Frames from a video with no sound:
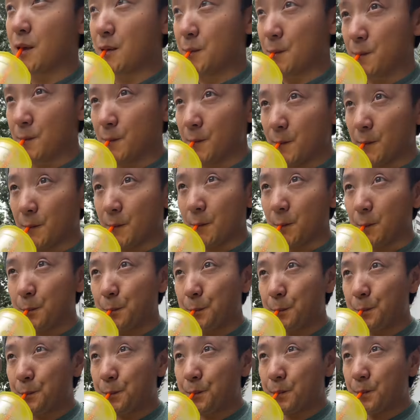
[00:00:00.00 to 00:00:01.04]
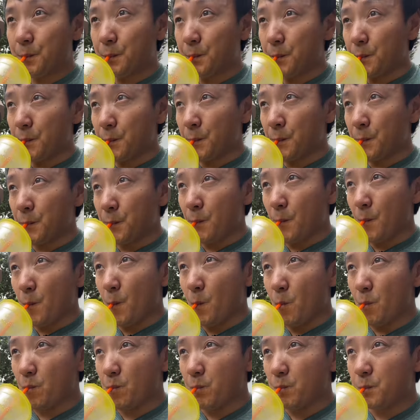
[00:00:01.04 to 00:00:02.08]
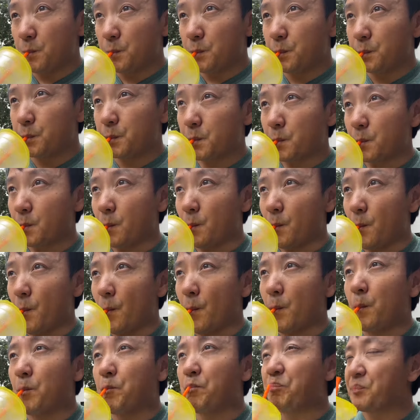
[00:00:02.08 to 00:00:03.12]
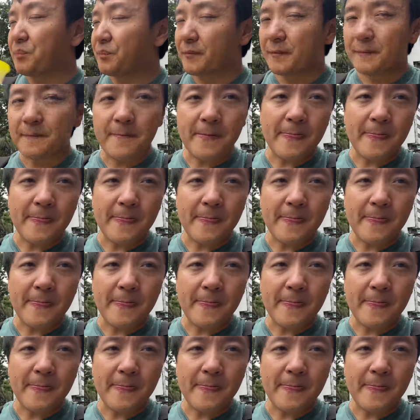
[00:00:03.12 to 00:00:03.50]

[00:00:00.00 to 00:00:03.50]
(silence)